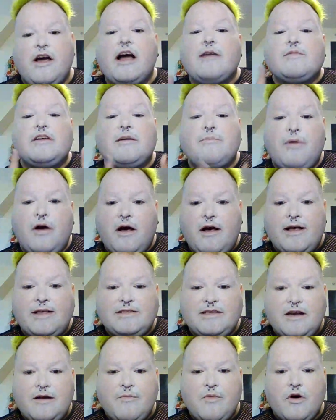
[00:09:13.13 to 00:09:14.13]
I'm going to pause
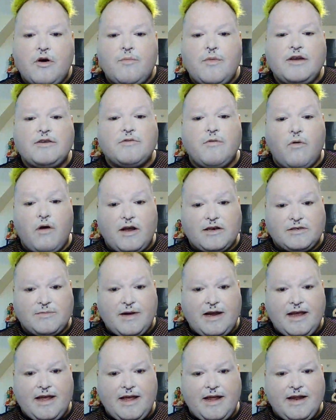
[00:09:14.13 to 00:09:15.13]
in a moment to wash my
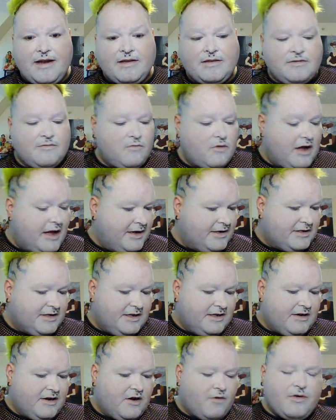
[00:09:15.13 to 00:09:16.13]
hand. Well,
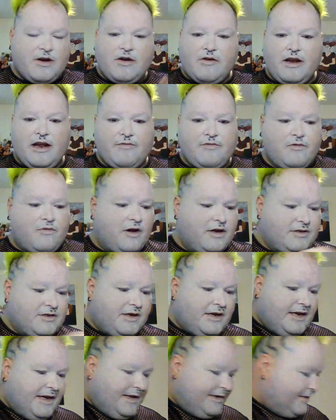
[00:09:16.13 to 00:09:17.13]
actually, no, we don't have to wash our
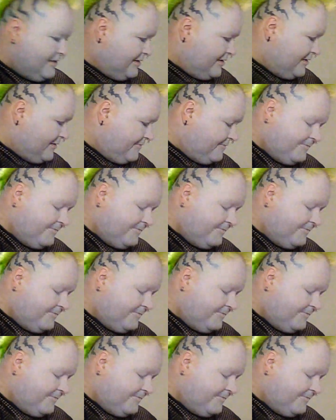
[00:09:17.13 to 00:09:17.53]
hands.